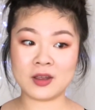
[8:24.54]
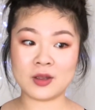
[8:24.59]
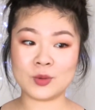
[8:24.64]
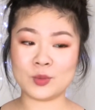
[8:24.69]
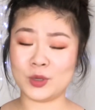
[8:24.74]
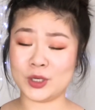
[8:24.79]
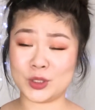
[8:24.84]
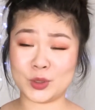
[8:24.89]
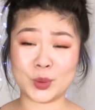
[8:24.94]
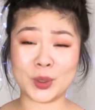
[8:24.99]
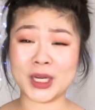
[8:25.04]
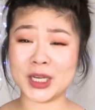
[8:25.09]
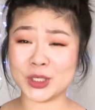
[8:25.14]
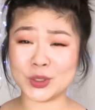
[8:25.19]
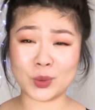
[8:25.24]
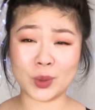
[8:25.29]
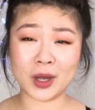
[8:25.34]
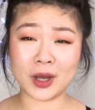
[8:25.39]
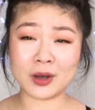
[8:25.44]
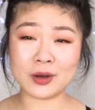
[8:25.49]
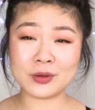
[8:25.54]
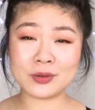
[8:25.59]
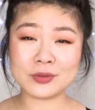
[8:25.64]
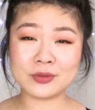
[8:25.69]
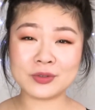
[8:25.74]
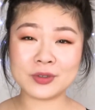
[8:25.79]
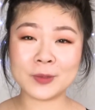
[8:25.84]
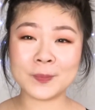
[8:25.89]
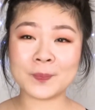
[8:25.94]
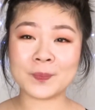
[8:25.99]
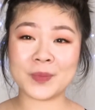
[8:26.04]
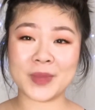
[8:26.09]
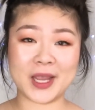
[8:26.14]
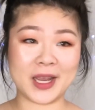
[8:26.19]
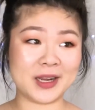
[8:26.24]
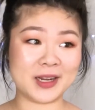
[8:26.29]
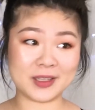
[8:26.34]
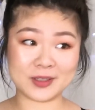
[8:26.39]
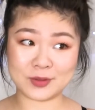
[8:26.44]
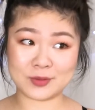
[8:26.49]
what, 2012?
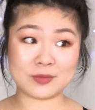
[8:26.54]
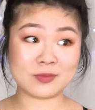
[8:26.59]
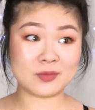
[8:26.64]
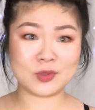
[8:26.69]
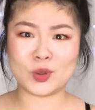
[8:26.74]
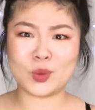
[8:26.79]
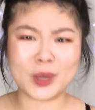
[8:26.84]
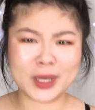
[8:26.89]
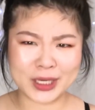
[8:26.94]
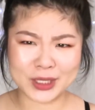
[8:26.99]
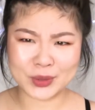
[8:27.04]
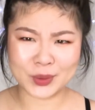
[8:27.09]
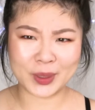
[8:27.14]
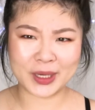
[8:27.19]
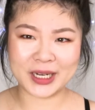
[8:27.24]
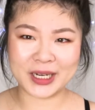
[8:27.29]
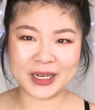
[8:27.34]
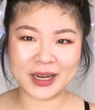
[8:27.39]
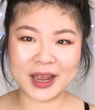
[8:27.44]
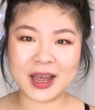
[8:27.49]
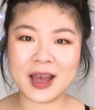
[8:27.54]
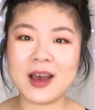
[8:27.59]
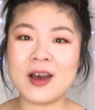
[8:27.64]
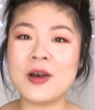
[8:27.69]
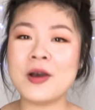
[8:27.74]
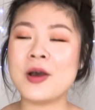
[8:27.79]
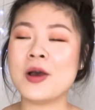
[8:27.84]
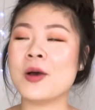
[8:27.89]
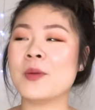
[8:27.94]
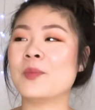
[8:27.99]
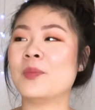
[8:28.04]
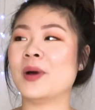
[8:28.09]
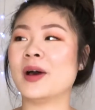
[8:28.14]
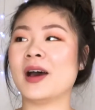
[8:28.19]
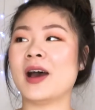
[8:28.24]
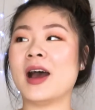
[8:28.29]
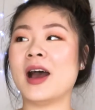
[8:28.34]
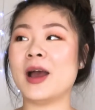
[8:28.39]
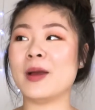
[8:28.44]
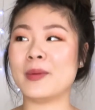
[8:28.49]
And it's 2020 now,
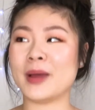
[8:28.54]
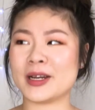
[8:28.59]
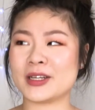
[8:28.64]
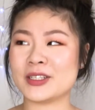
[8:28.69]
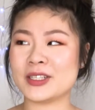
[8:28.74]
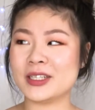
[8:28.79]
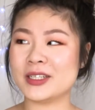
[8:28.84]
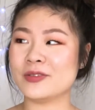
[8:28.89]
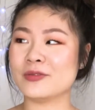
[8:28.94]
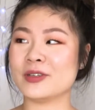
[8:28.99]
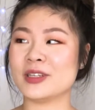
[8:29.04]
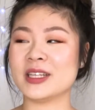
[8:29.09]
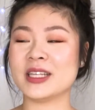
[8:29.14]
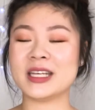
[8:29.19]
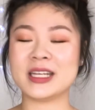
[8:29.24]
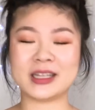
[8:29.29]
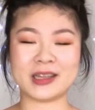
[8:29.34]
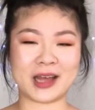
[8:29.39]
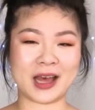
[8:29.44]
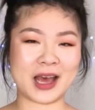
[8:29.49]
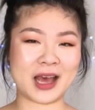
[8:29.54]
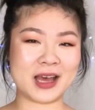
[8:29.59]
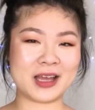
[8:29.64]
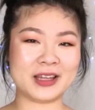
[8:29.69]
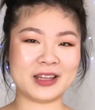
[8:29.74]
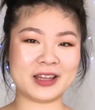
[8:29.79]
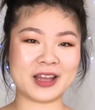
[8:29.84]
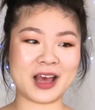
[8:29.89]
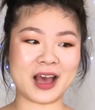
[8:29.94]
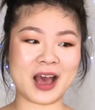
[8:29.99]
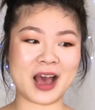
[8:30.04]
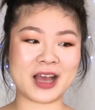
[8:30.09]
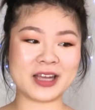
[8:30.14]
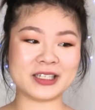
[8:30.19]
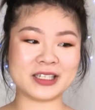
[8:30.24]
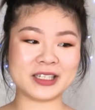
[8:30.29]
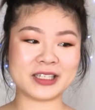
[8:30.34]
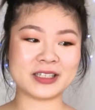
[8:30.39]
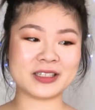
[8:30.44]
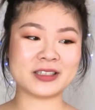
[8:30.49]
but I'm actually really glad that I
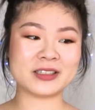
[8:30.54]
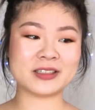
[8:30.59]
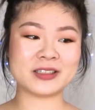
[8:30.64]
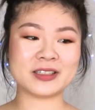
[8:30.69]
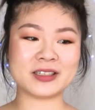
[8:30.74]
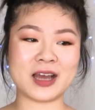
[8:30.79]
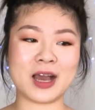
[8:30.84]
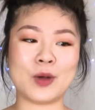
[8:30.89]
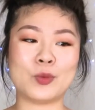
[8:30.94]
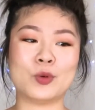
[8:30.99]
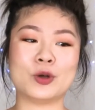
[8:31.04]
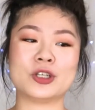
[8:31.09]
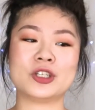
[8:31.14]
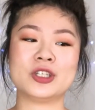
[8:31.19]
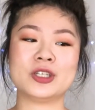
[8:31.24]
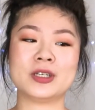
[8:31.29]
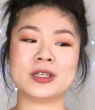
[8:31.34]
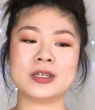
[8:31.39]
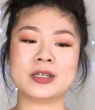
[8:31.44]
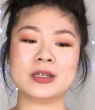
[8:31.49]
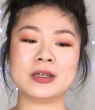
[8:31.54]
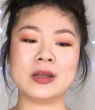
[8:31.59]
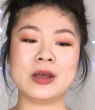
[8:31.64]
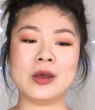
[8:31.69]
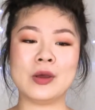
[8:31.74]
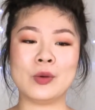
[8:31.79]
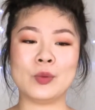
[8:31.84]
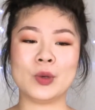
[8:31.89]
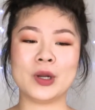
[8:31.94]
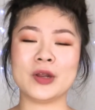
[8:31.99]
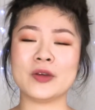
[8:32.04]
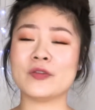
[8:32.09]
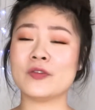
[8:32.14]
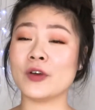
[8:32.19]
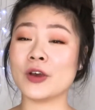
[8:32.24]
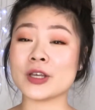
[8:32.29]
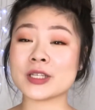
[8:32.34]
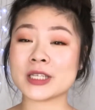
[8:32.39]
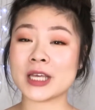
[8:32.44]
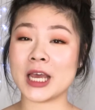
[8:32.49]
didn't start watching it when it
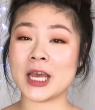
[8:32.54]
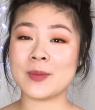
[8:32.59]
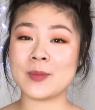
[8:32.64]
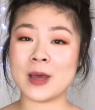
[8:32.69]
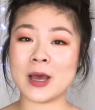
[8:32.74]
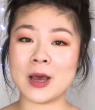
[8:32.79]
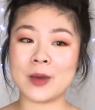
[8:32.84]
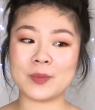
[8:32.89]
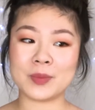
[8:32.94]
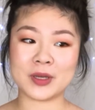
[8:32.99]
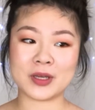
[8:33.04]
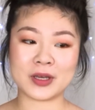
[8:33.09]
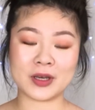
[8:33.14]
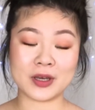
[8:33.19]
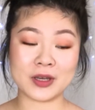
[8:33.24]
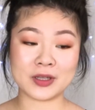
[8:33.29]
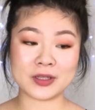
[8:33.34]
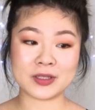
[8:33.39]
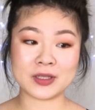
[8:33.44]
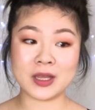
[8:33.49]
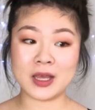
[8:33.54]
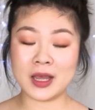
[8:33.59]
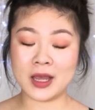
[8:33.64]
first came out because